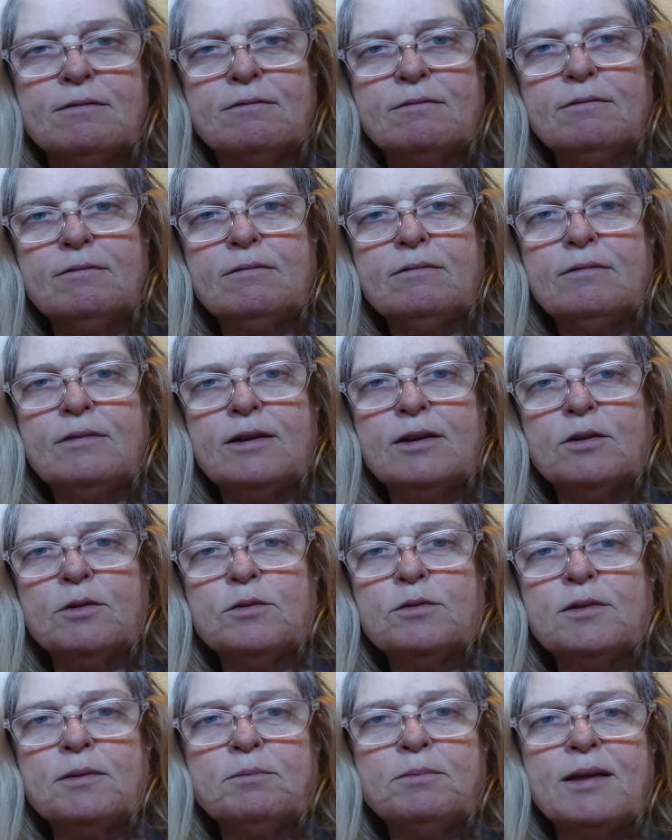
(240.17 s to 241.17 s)
and
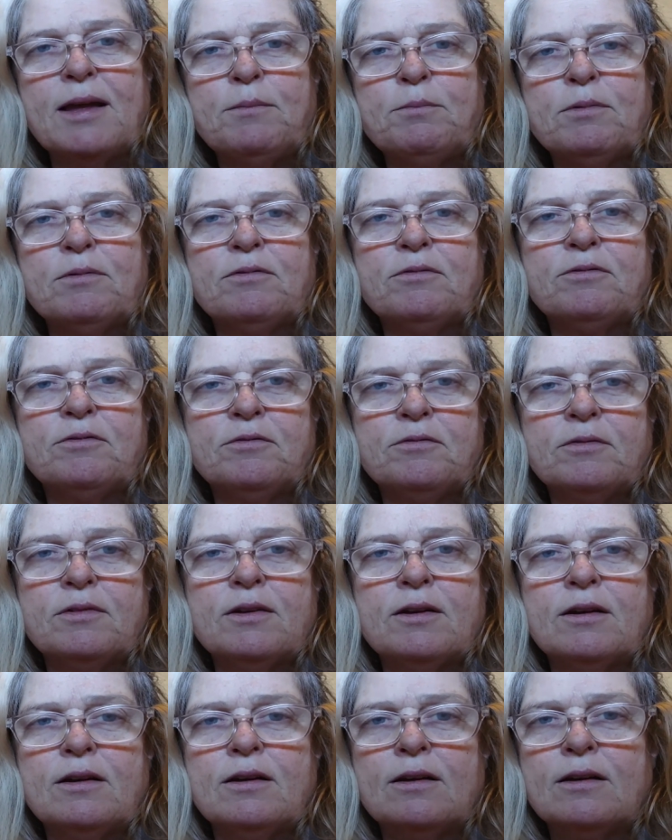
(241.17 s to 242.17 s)
some type of
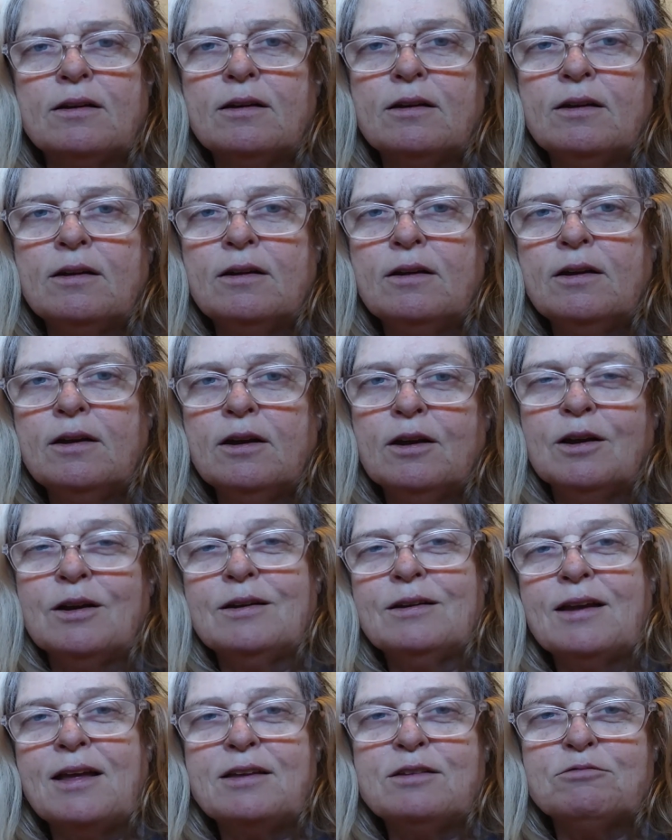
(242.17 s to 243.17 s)
uh,
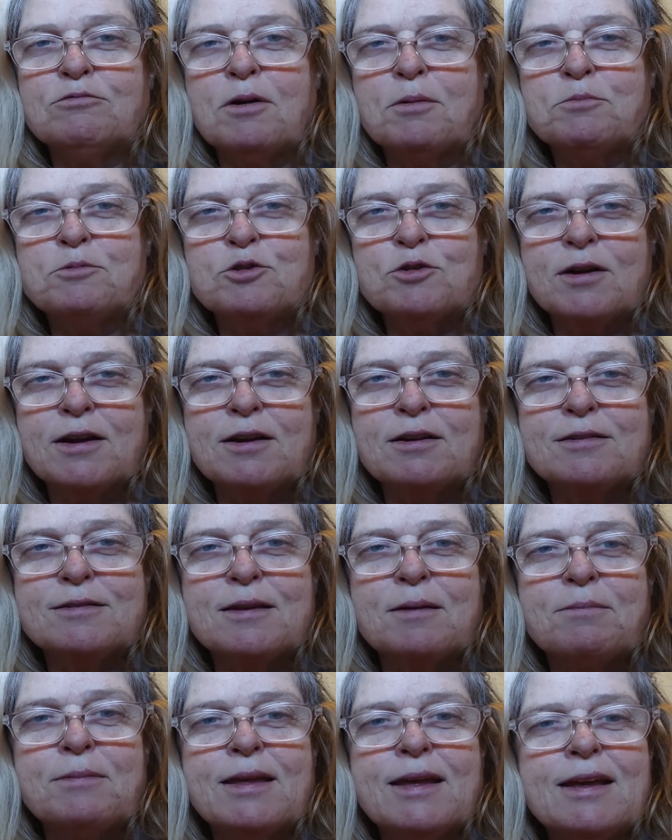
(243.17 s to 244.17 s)
nice rum drink or
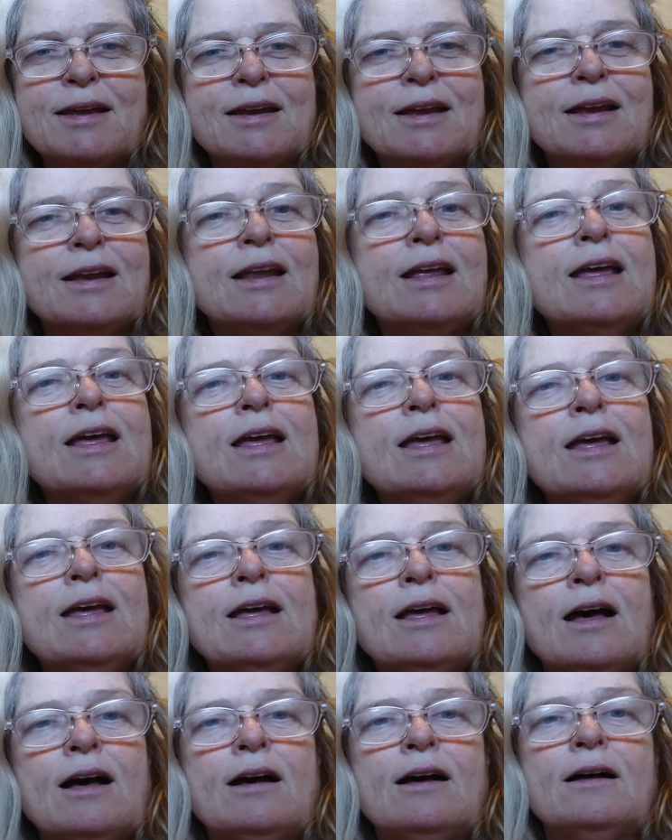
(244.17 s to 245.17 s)
something in it.
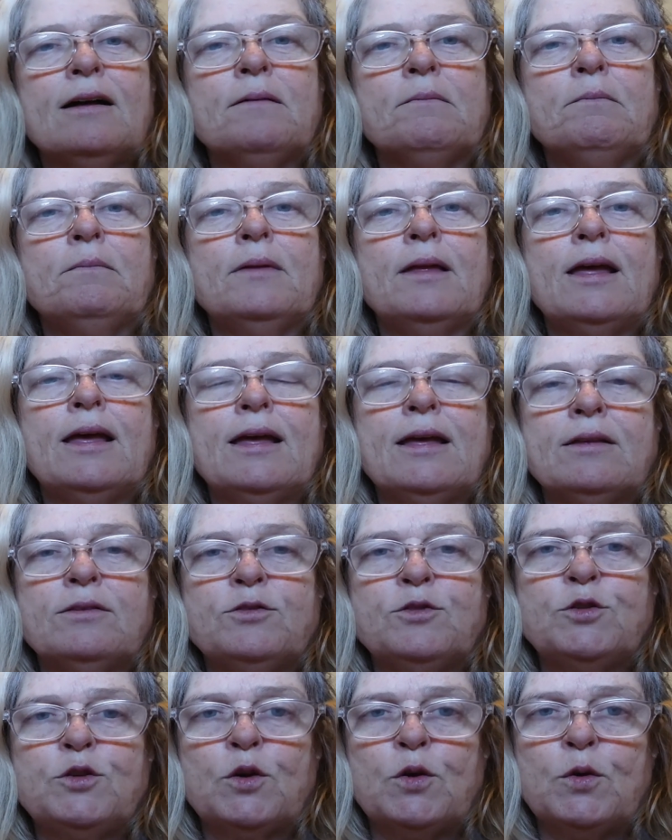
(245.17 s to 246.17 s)
And
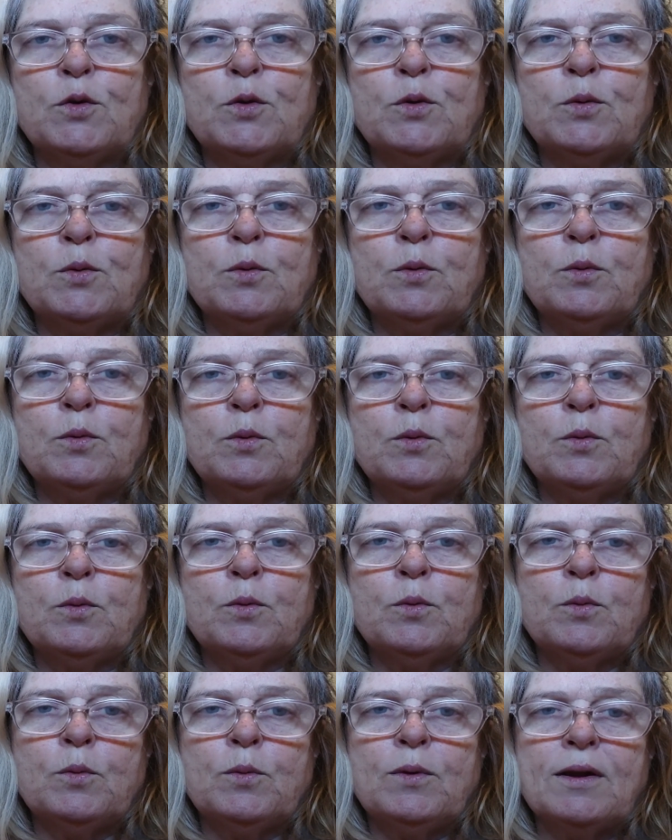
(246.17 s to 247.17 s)
so
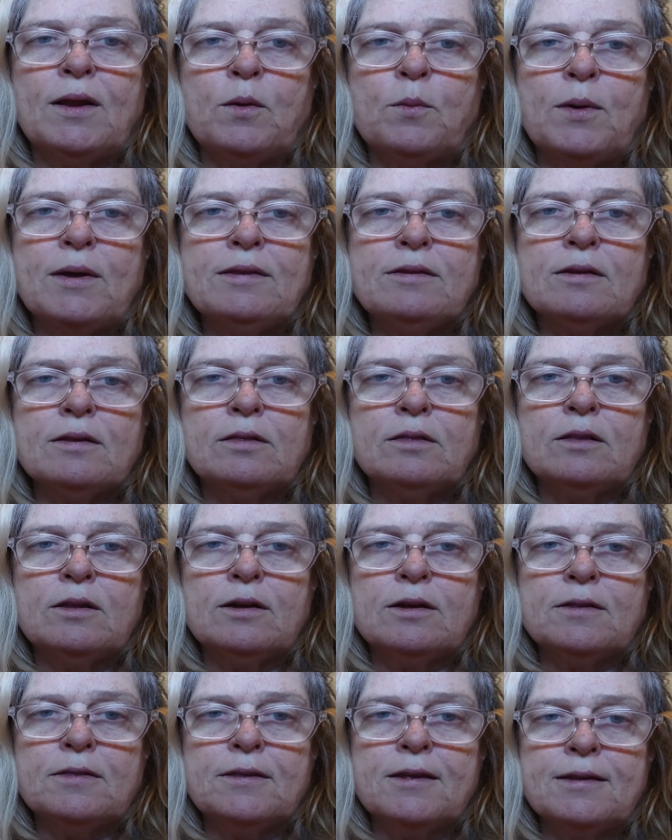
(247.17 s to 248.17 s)
when I went to
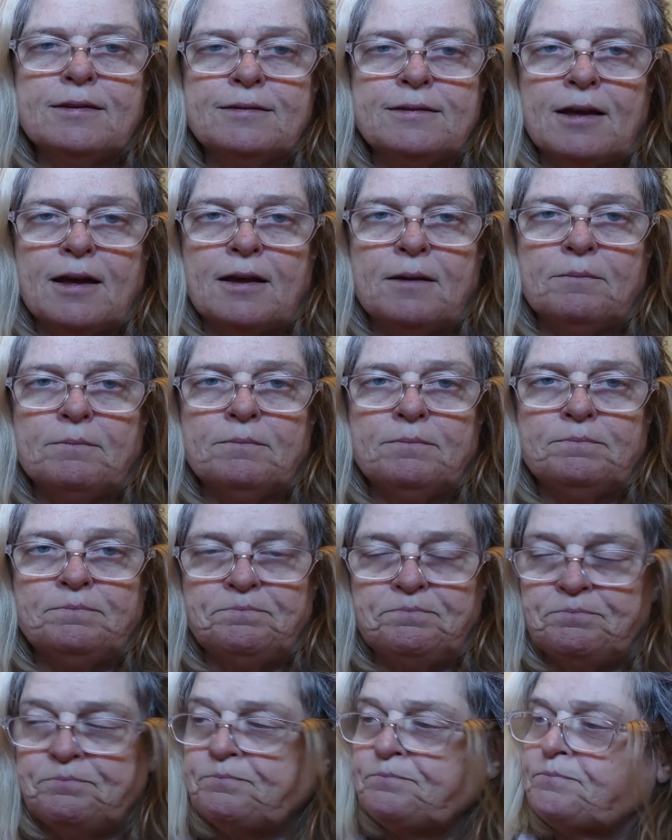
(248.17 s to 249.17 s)
look this up,
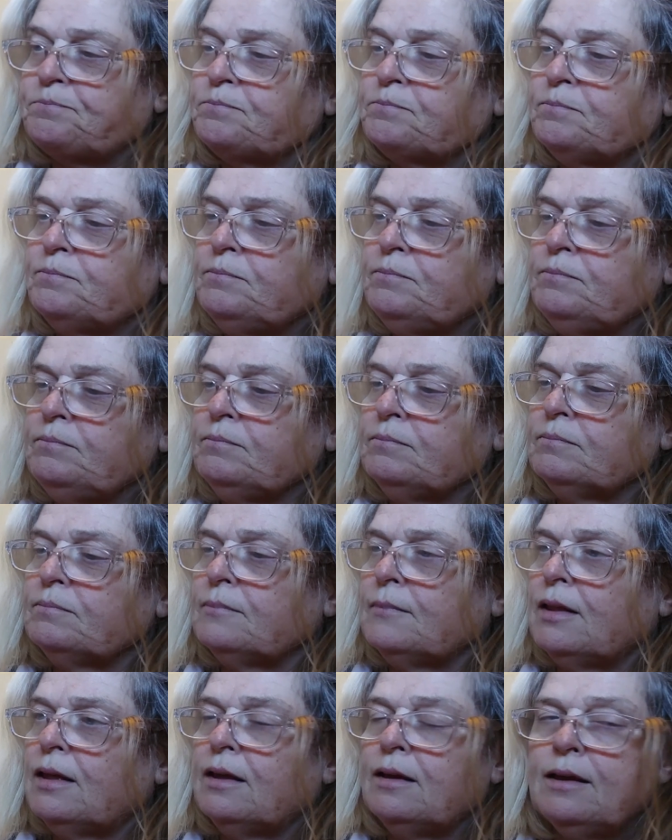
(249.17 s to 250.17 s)

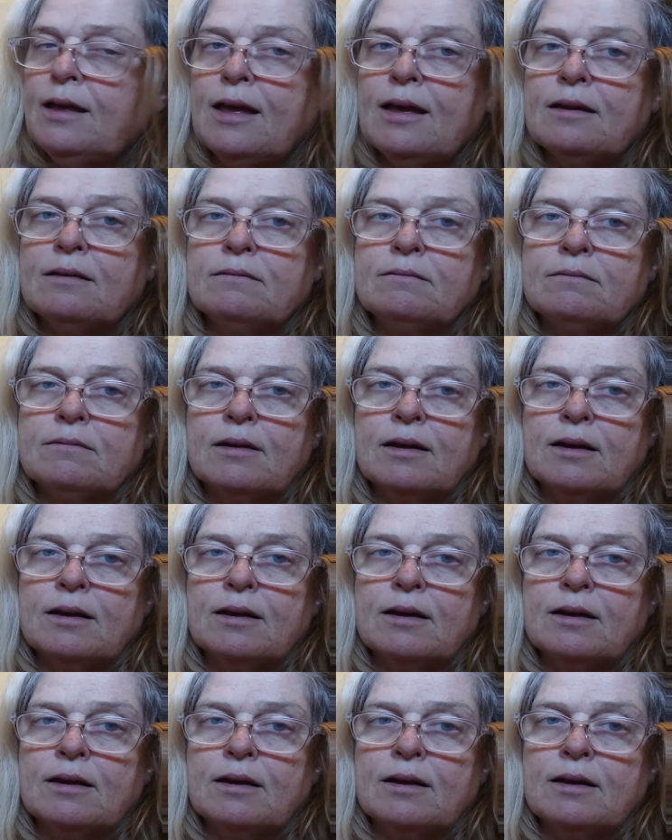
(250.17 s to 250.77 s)
again,